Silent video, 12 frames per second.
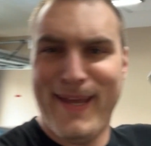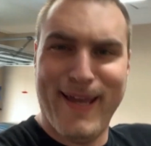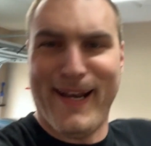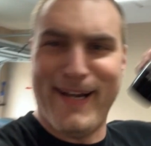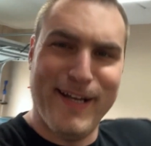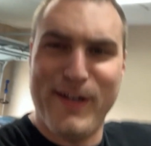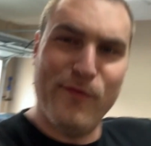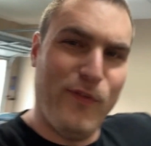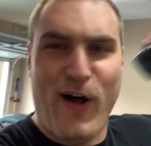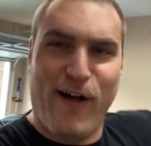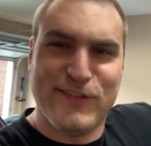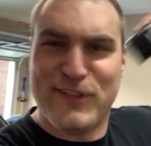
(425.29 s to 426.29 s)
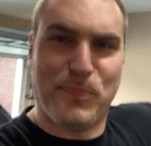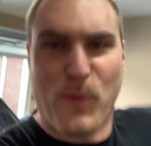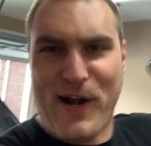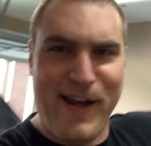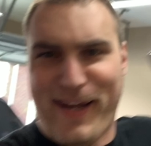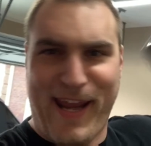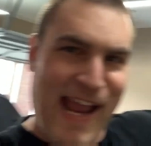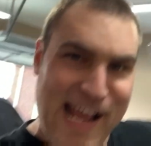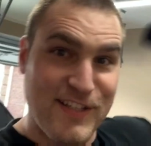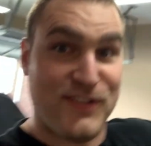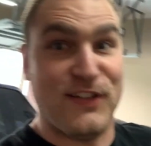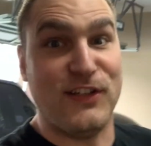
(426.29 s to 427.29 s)
And it involves spray
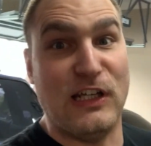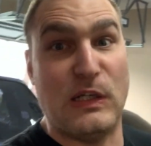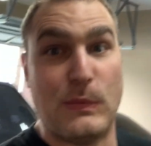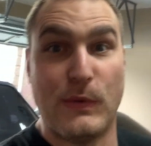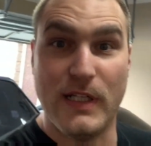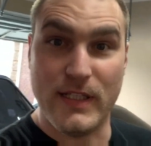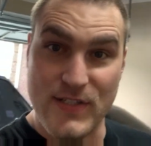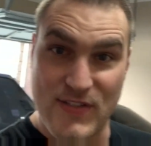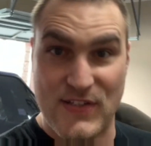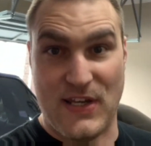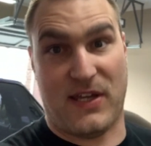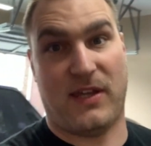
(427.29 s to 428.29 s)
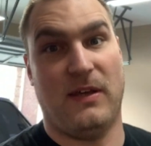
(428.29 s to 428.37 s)
cans and getting really sick.